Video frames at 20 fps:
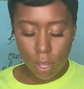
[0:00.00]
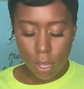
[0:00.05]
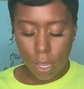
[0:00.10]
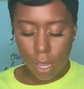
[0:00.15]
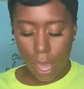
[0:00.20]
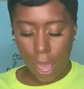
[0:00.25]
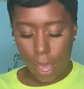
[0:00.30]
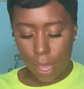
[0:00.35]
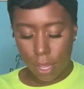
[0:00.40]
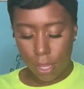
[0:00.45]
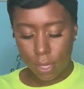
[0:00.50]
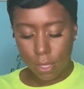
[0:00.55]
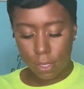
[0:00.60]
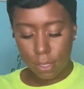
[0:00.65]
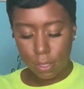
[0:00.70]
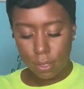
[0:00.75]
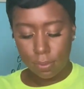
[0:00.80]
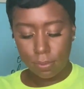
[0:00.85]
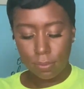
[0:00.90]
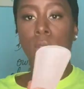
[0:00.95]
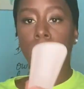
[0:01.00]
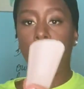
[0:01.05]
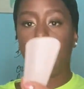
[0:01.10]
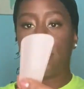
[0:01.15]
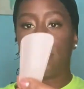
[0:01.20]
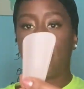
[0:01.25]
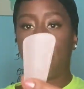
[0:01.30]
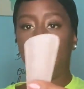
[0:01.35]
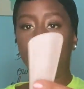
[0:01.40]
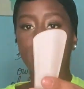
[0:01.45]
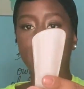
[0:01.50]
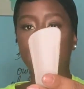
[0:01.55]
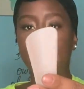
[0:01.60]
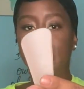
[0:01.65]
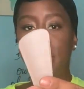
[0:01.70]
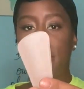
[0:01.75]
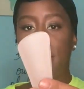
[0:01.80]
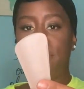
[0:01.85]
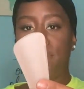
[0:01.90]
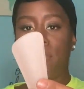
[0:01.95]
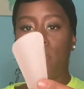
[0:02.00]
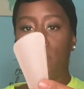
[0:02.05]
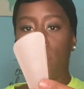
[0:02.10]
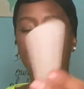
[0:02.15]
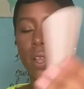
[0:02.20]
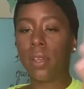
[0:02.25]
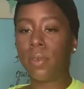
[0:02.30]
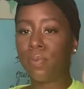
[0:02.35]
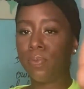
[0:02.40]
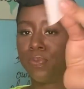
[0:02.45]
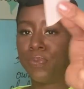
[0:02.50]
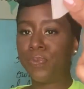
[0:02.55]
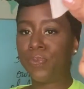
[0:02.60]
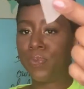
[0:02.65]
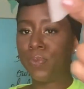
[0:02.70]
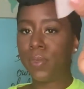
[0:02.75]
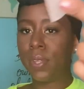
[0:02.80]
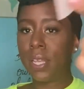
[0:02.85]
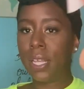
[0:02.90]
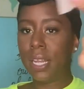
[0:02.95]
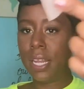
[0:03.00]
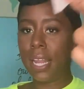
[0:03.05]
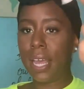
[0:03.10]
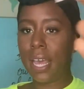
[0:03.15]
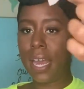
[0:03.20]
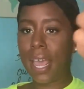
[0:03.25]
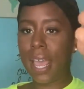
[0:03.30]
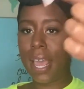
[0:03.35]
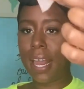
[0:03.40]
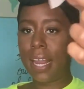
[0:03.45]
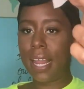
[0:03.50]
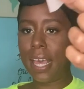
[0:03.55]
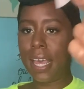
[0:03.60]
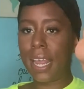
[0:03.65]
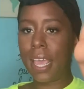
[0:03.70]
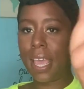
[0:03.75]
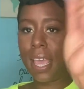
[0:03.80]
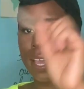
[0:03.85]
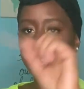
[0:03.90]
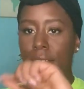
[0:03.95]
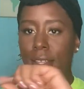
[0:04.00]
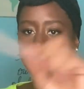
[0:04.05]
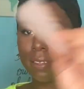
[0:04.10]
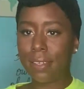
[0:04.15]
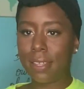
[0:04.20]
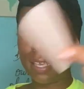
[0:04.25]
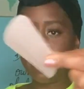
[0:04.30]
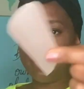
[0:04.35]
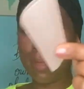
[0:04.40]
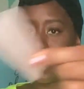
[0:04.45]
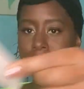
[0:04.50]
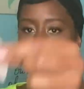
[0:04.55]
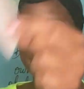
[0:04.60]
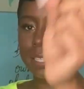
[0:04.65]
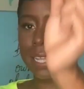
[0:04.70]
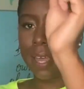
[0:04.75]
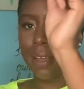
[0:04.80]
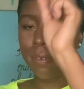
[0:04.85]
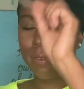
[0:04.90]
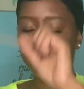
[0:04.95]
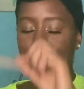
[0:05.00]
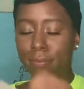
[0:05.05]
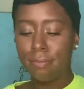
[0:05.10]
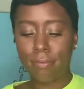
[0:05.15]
Okay. So it comes with a little sleeve for it. Love that, love that. Keep that dust out.